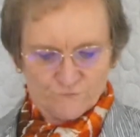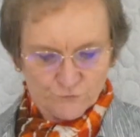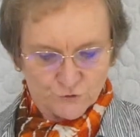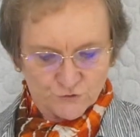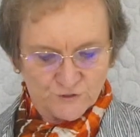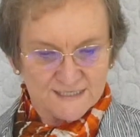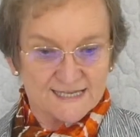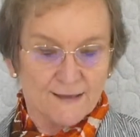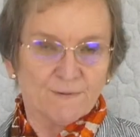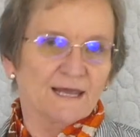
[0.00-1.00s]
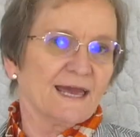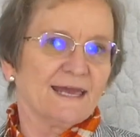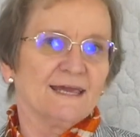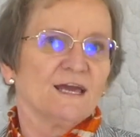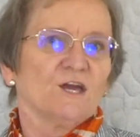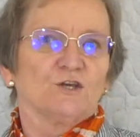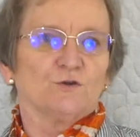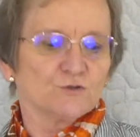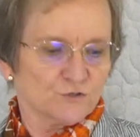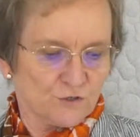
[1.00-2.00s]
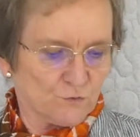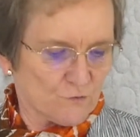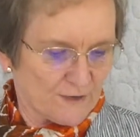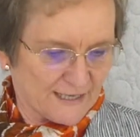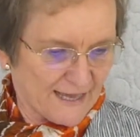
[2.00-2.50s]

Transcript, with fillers: for the trees applique, you should already